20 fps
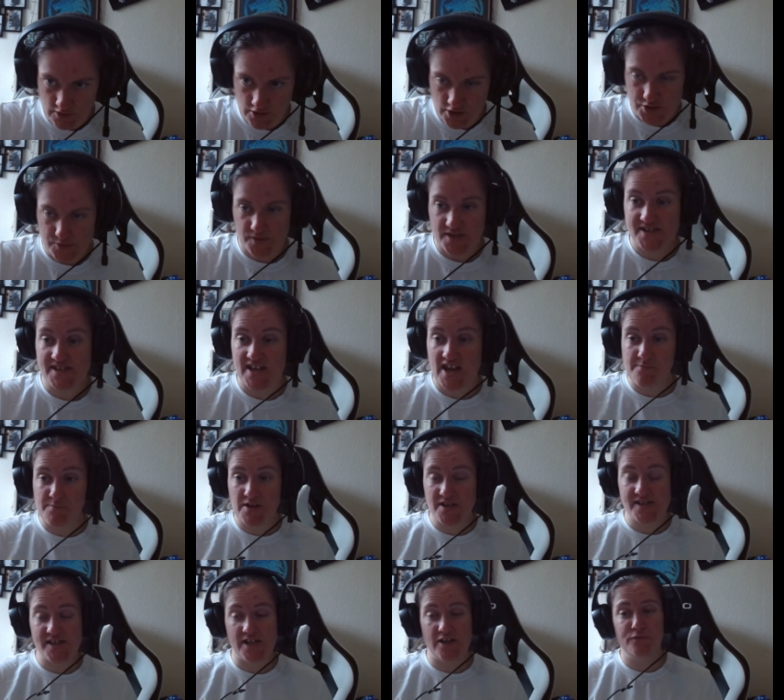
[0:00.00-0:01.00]
So I saved
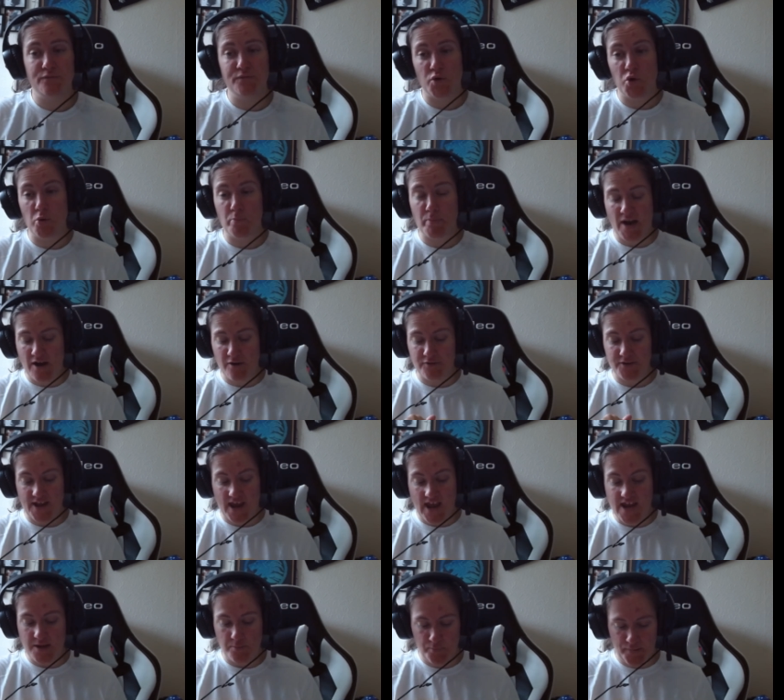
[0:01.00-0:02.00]
myself
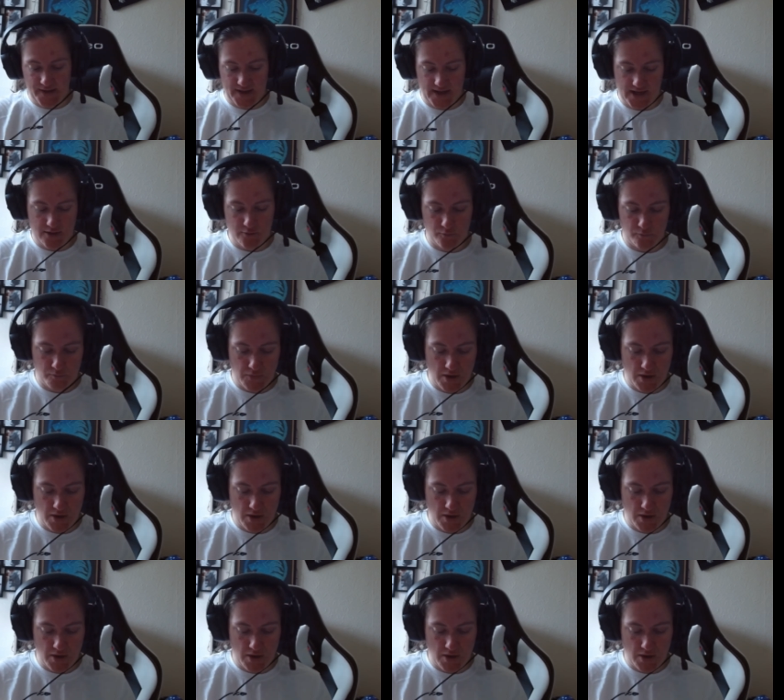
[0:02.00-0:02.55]
£4.8p